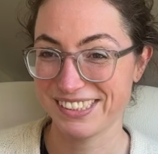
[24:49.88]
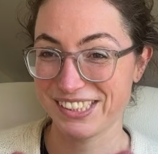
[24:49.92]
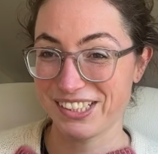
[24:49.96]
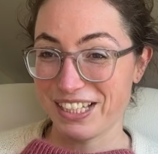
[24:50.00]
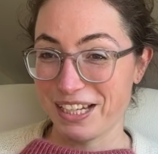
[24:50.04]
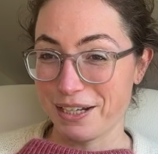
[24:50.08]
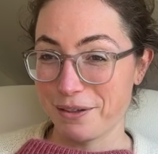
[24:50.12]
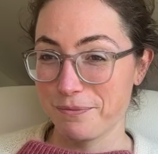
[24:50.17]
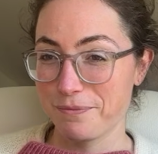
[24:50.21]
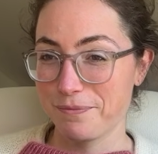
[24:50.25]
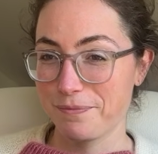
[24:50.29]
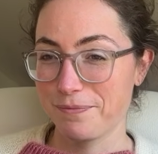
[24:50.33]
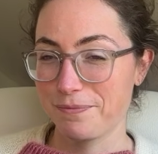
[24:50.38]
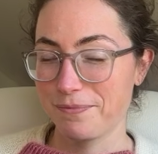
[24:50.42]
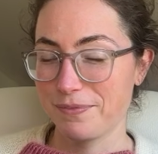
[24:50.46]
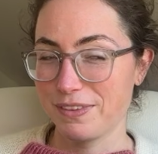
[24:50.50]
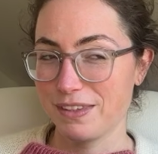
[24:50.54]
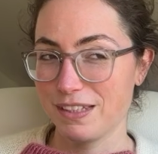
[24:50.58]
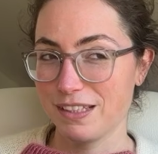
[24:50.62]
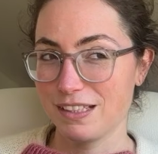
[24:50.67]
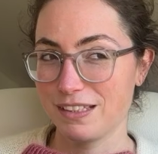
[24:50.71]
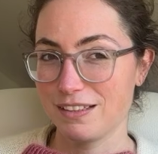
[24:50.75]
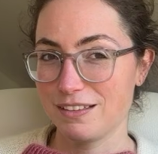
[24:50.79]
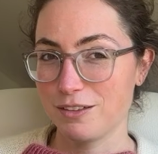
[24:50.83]
yeah,
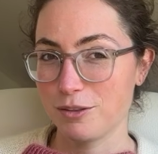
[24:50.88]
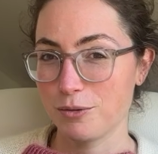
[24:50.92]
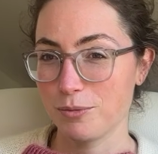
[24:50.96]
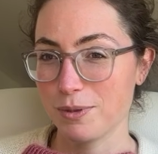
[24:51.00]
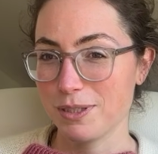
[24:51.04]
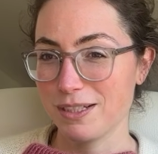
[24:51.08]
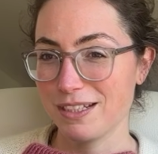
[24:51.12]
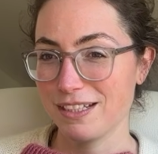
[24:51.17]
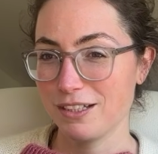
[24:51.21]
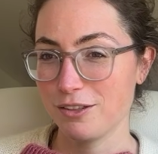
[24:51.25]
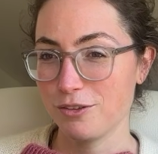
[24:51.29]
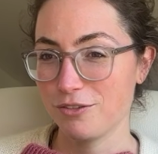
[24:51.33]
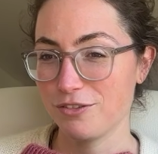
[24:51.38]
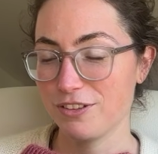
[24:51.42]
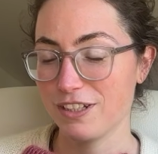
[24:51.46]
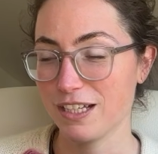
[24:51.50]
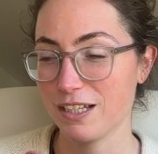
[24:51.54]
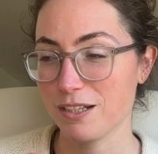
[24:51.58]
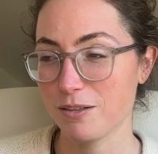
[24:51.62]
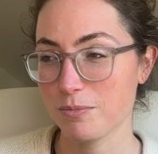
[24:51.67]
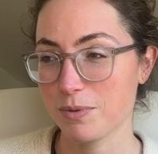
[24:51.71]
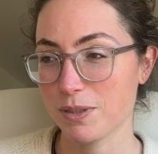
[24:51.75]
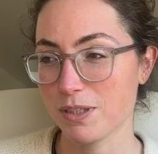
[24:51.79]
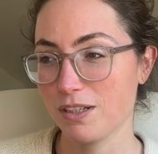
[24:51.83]
it's the one little
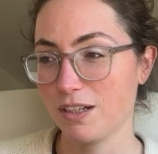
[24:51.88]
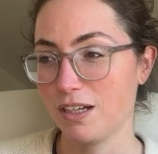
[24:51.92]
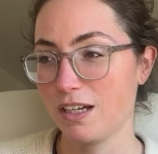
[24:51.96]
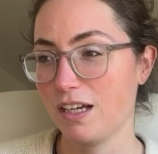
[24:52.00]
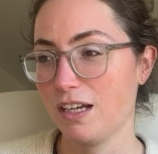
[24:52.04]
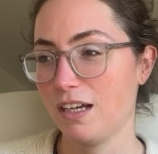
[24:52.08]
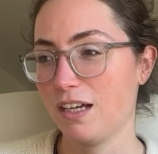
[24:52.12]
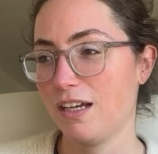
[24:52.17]
thing, but